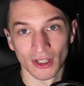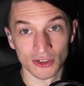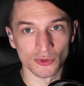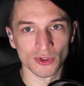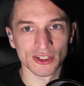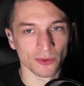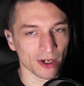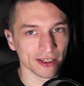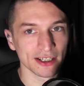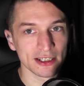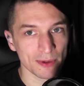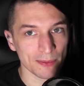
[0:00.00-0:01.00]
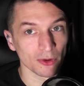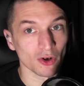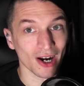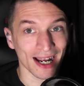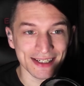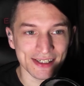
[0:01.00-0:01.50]
There's a reason why these people
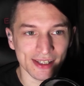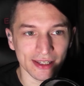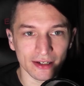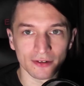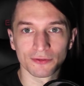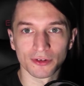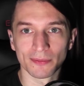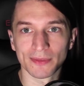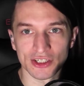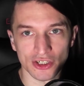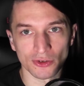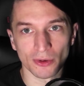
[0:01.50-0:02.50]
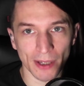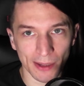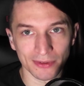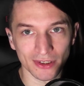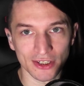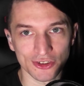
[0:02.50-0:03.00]
are isolated from the general
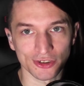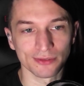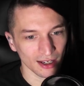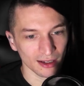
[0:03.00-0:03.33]
population.